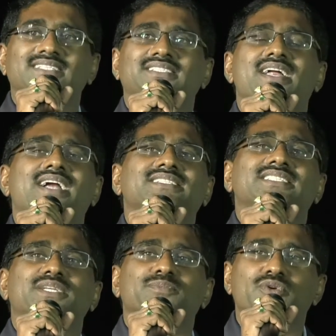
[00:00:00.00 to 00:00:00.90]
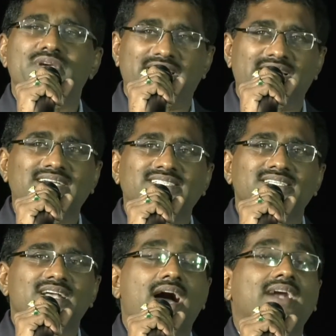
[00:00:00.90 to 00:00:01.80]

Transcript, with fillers: it's not just about grades,